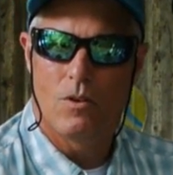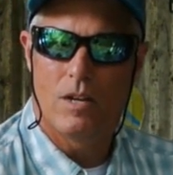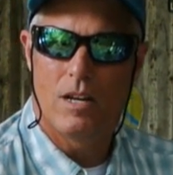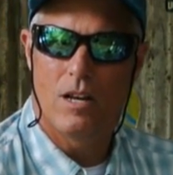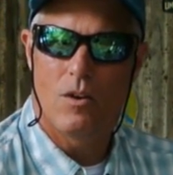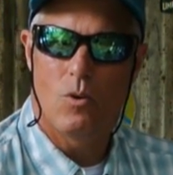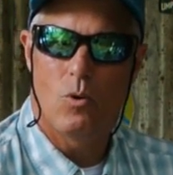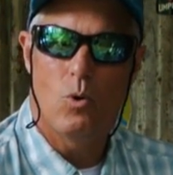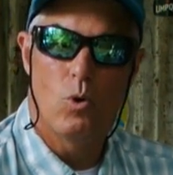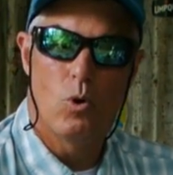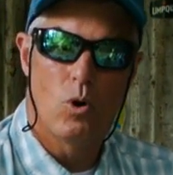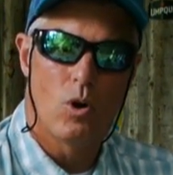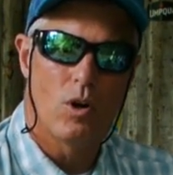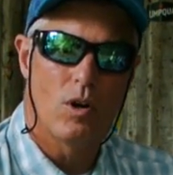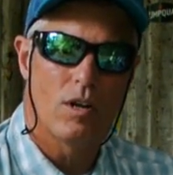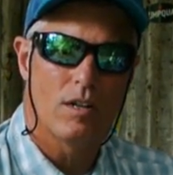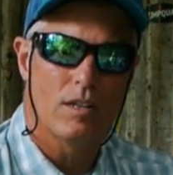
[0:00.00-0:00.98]
and,
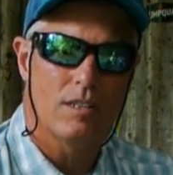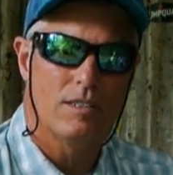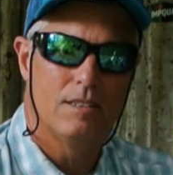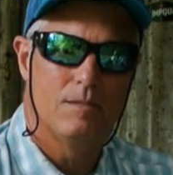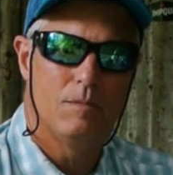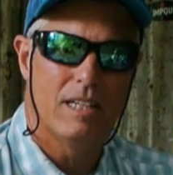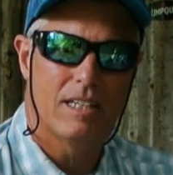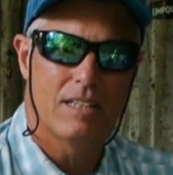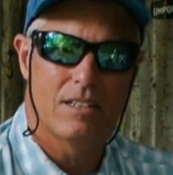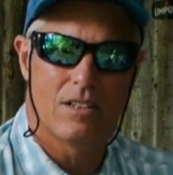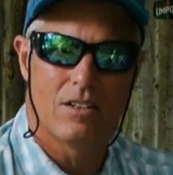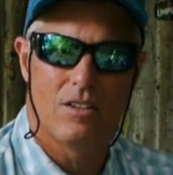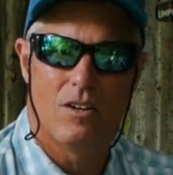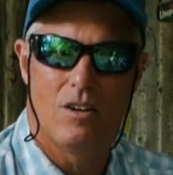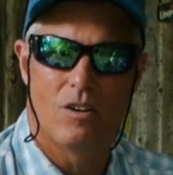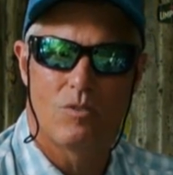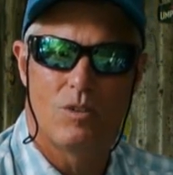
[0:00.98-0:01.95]
or uh, making the
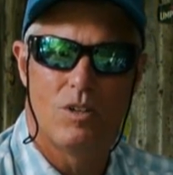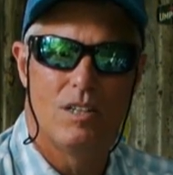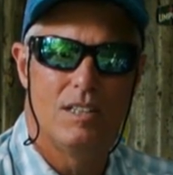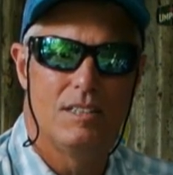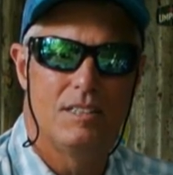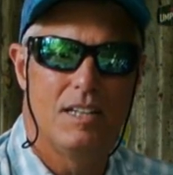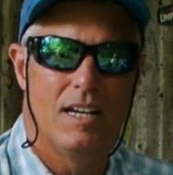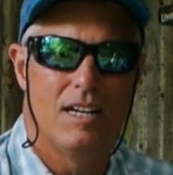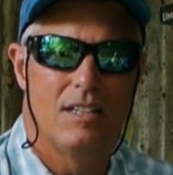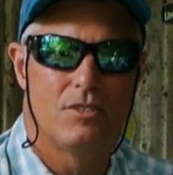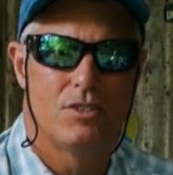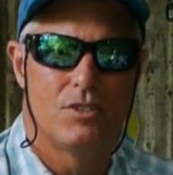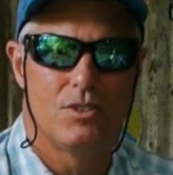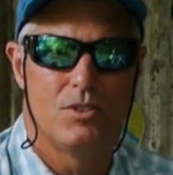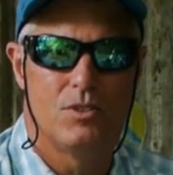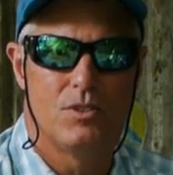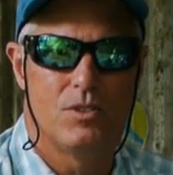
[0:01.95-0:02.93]
long run down
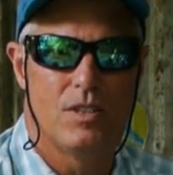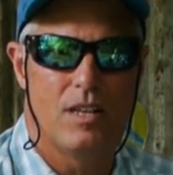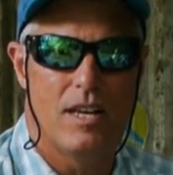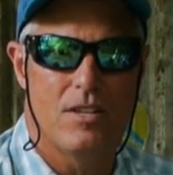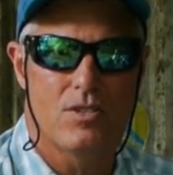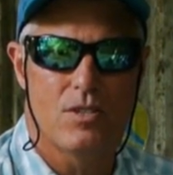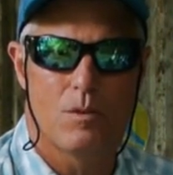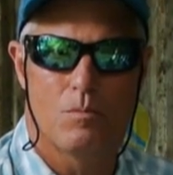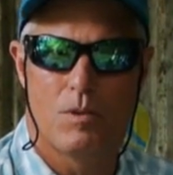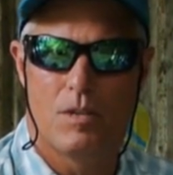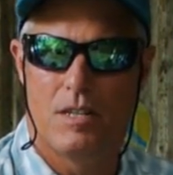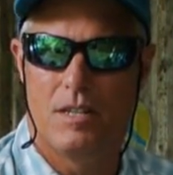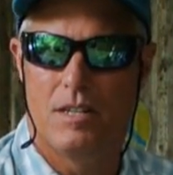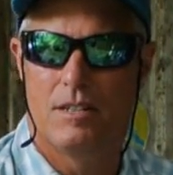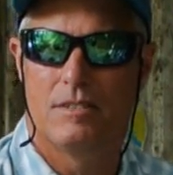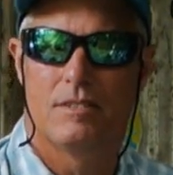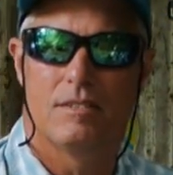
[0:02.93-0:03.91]
to the
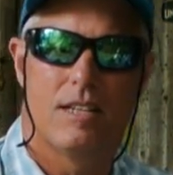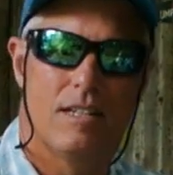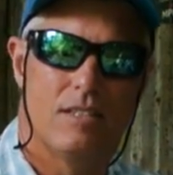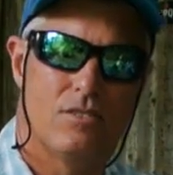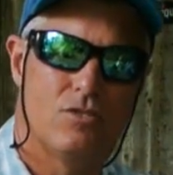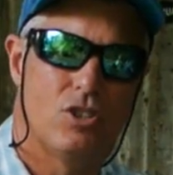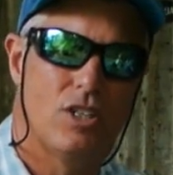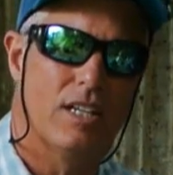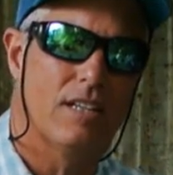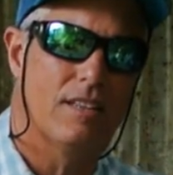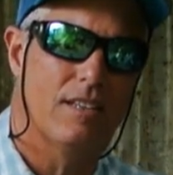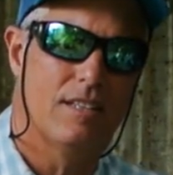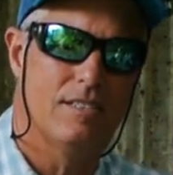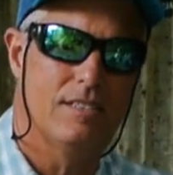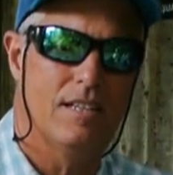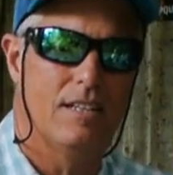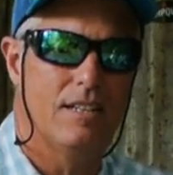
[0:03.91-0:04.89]
SLP and, and checking
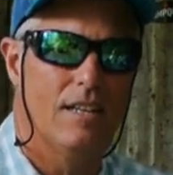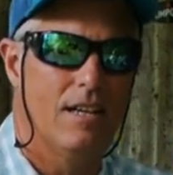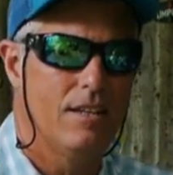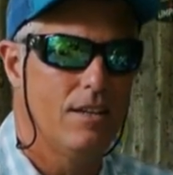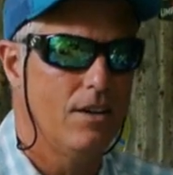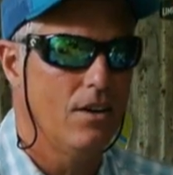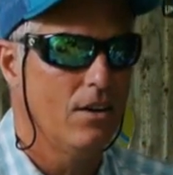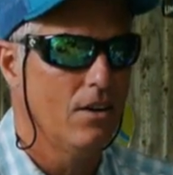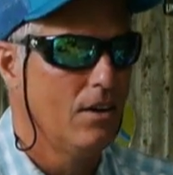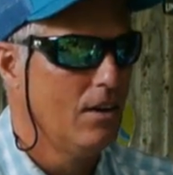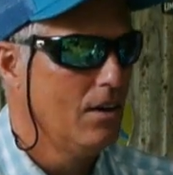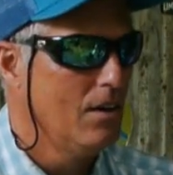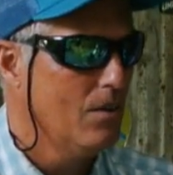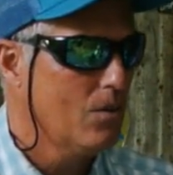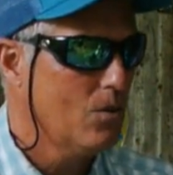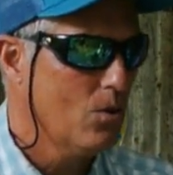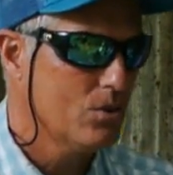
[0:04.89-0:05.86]
things out down there.
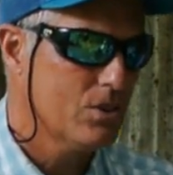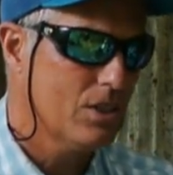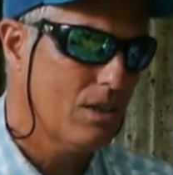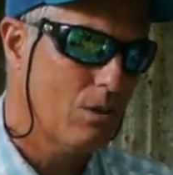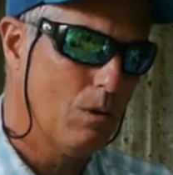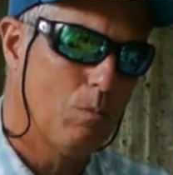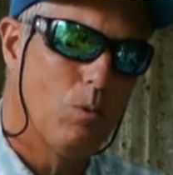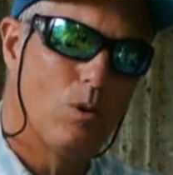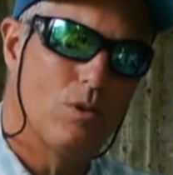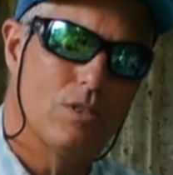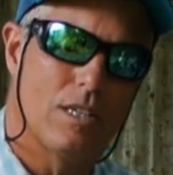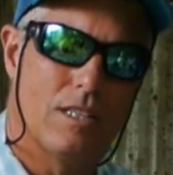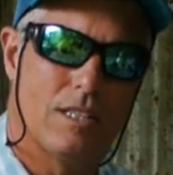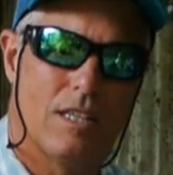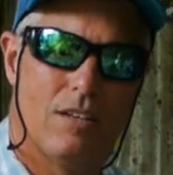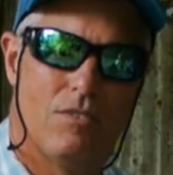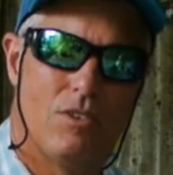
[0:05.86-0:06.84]
Of course, any reports I
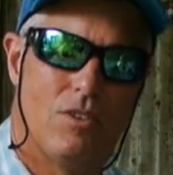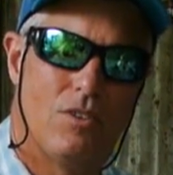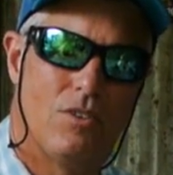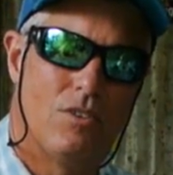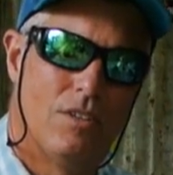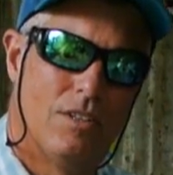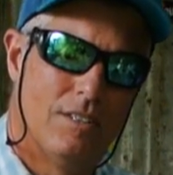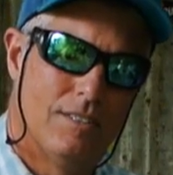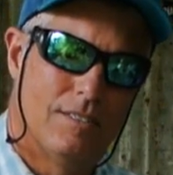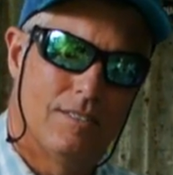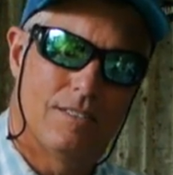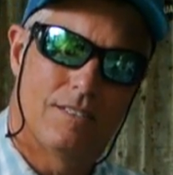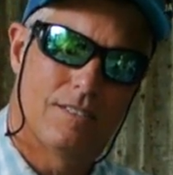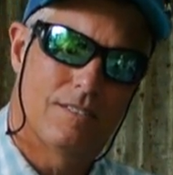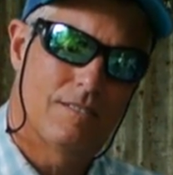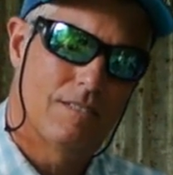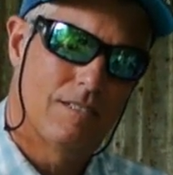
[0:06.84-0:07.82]
give you,
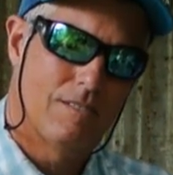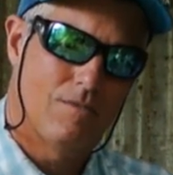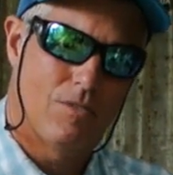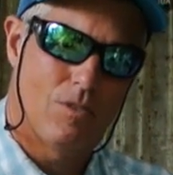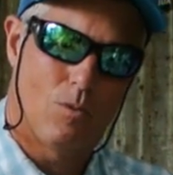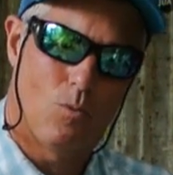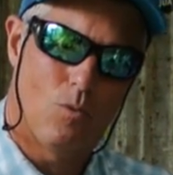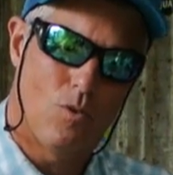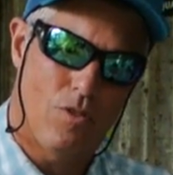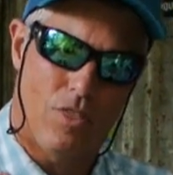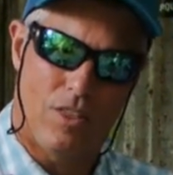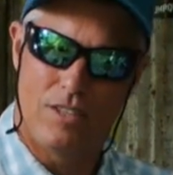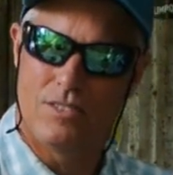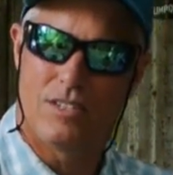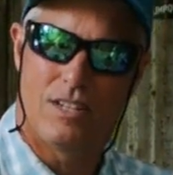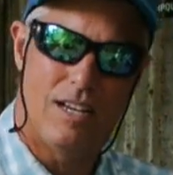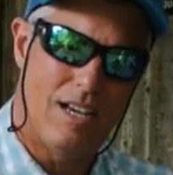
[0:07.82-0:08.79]
uh, the one
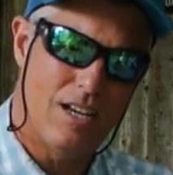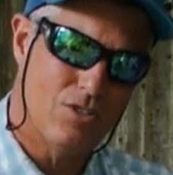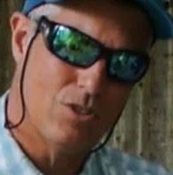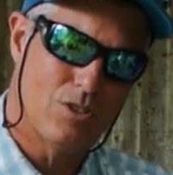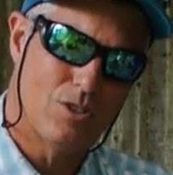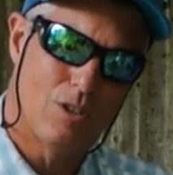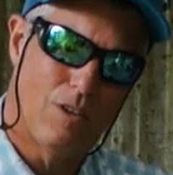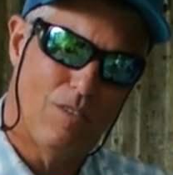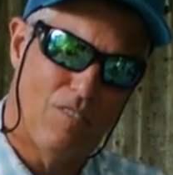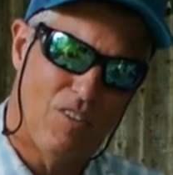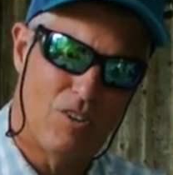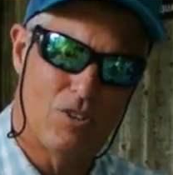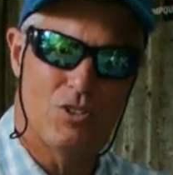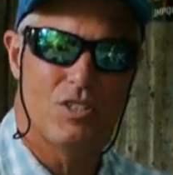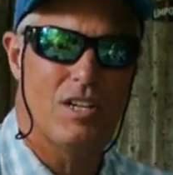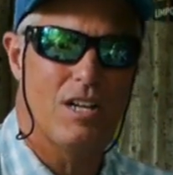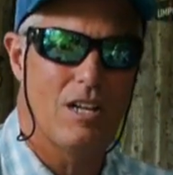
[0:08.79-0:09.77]
things that I actually do
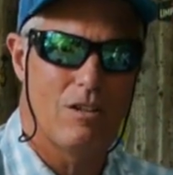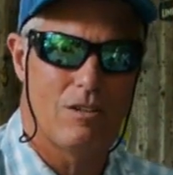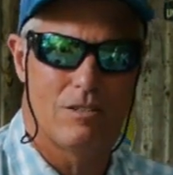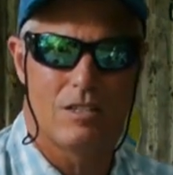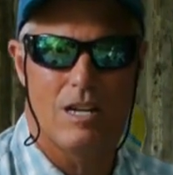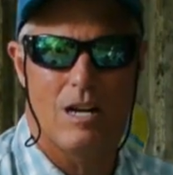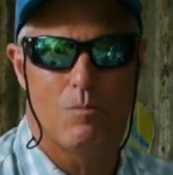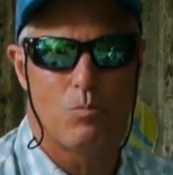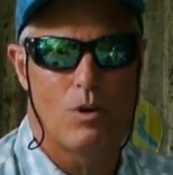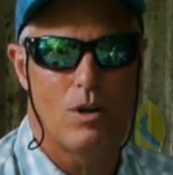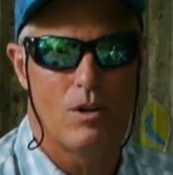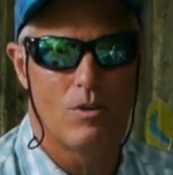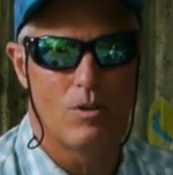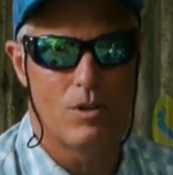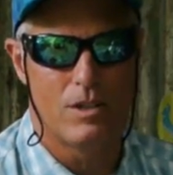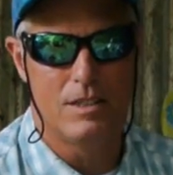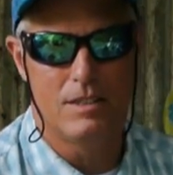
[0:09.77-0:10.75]
firsthand are top
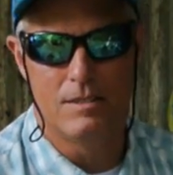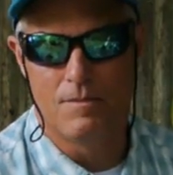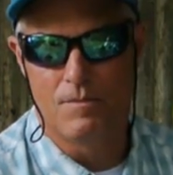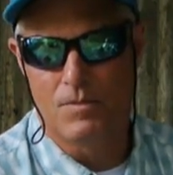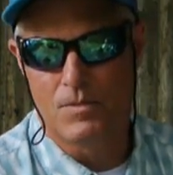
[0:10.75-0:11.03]
priority.